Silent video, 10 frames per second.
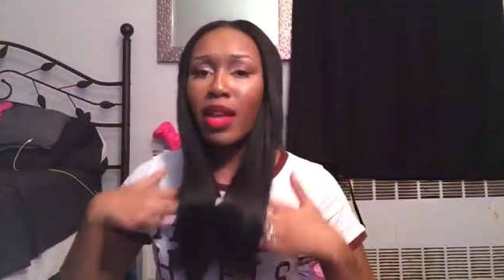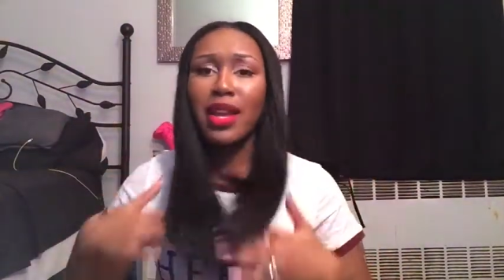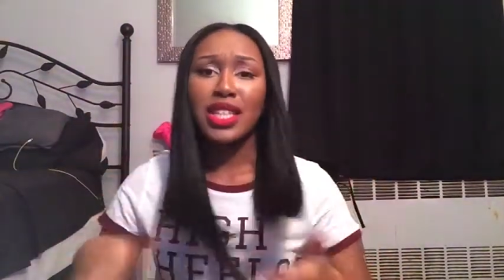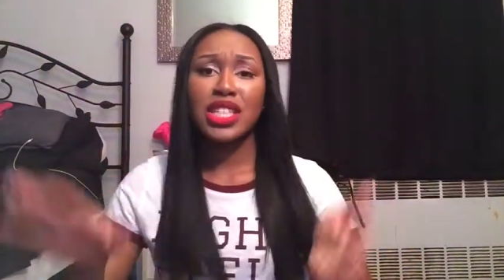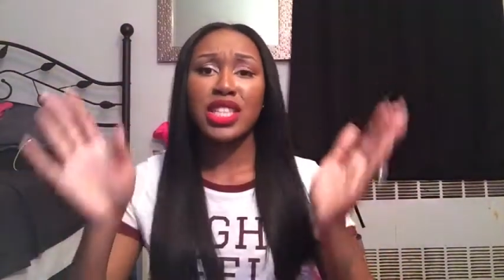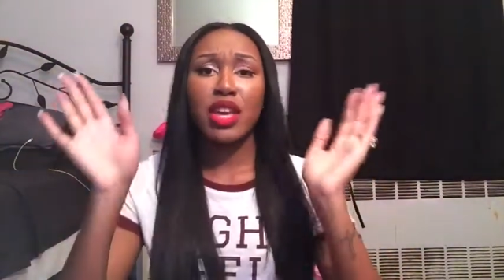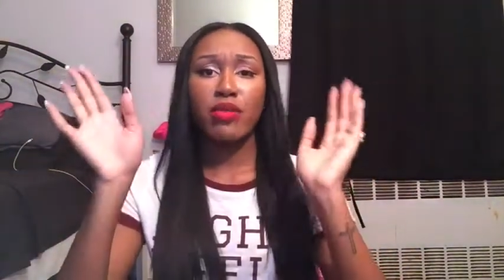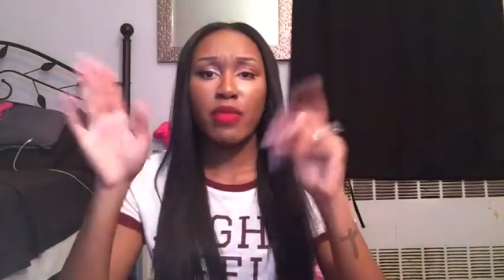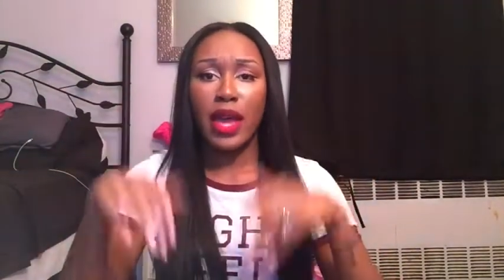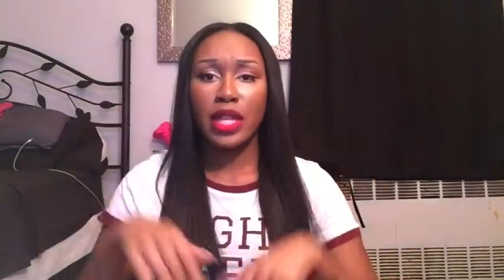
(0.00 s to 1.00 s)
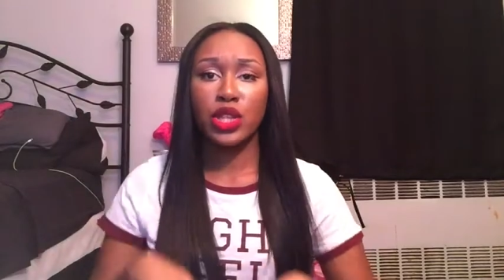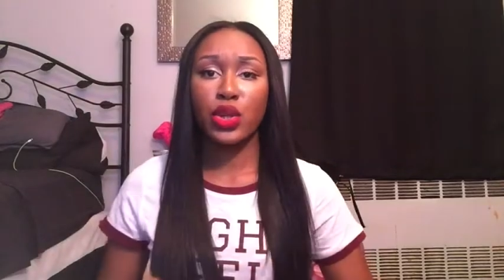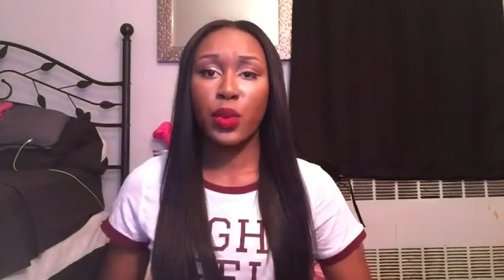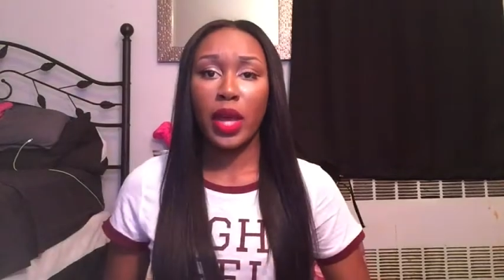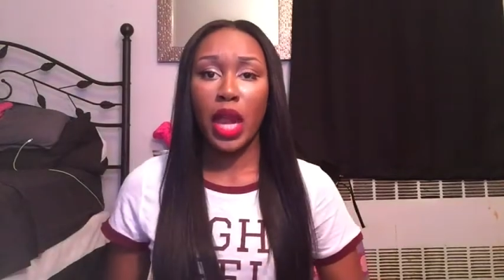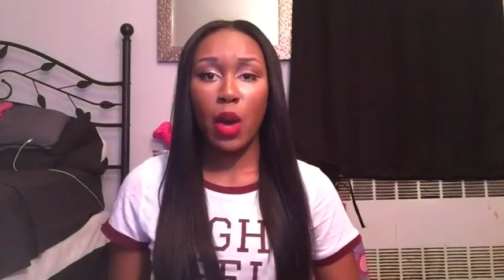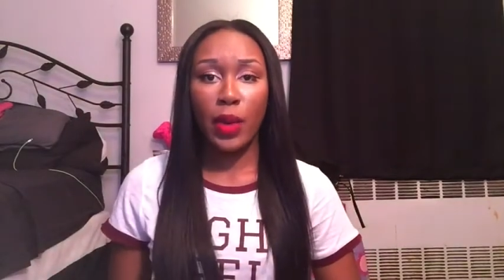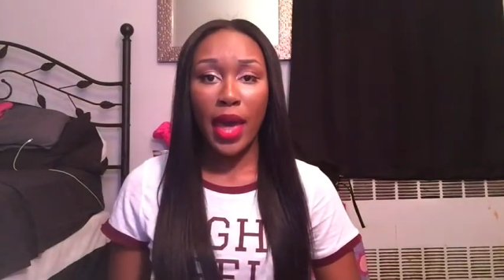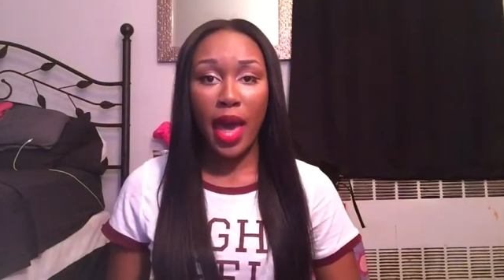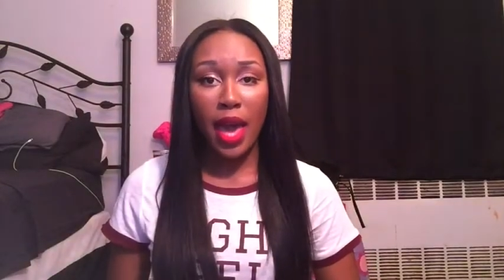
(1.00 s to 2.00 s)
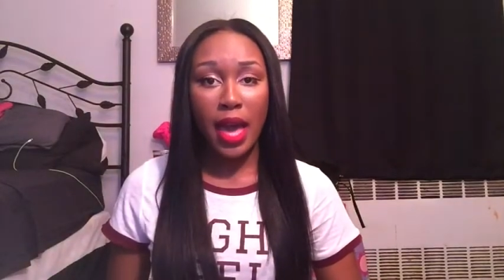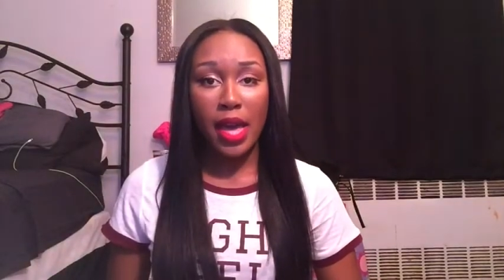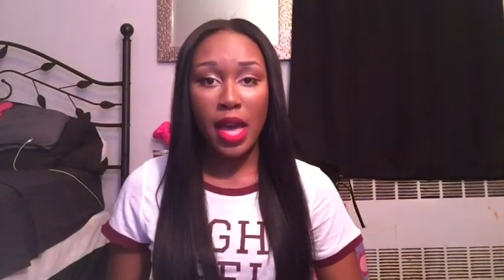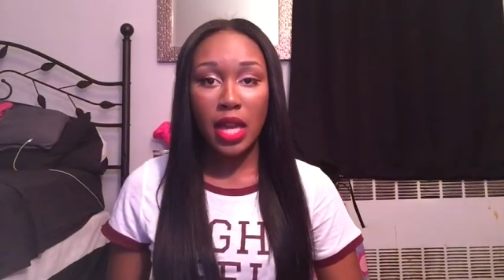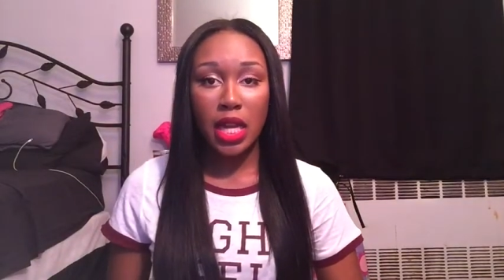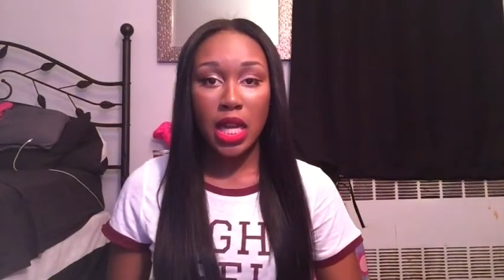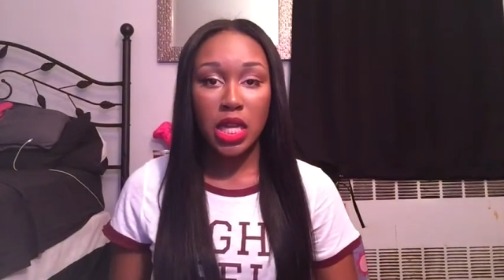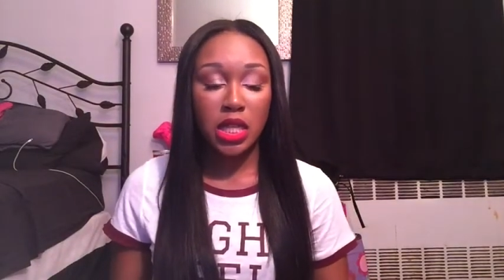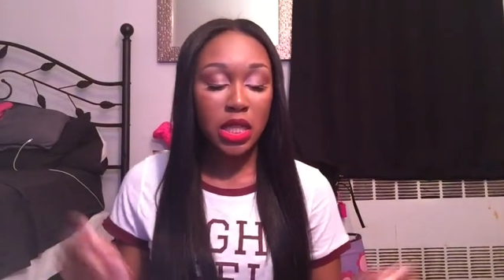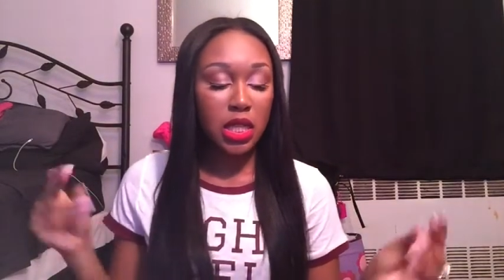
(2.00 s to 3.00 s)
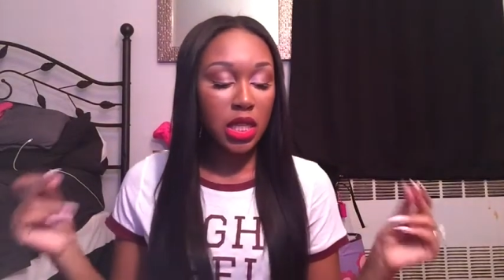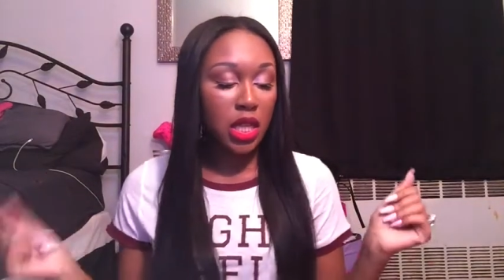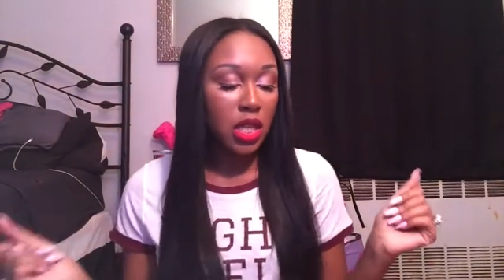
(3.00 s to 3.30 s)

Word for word: let's just get right into it, okay, honeys?